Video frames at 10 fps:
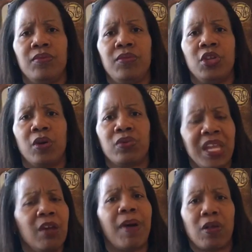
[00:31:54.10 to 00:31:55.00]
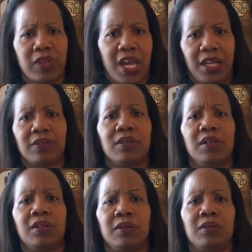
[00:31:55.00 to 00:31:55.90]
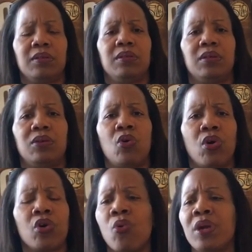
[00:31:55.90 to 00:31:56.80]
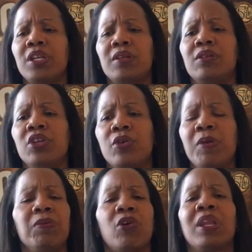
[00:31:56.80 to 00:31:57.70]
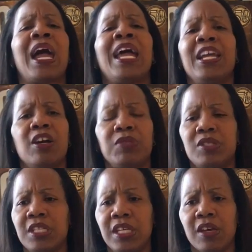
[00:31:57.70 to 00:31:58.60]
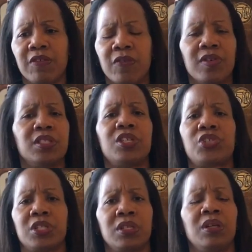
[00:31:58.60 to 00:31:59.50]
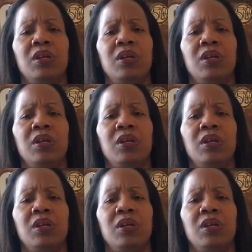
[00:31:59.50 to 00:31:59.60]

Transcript: You know, think about that. Or going to, you know, people aren't lining up to see a, a physician